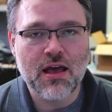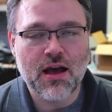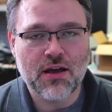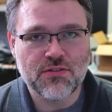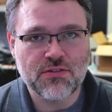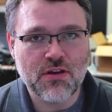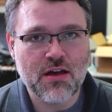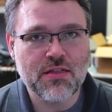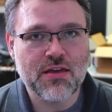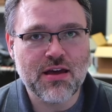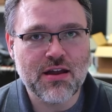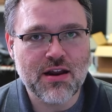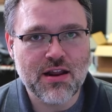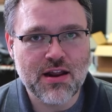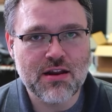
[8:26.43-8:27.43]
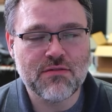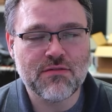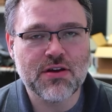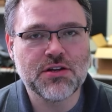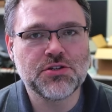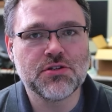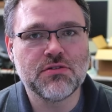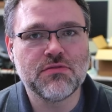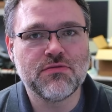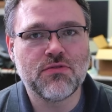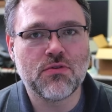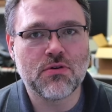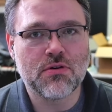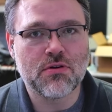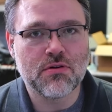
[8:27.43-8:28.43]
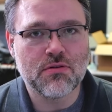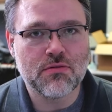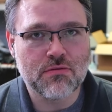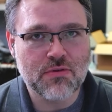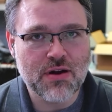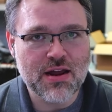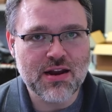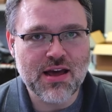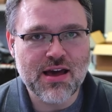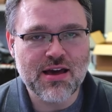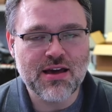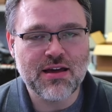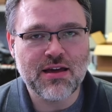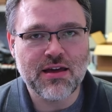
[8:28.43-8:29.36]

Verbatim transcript: I saw that at Innovation for Red Hat,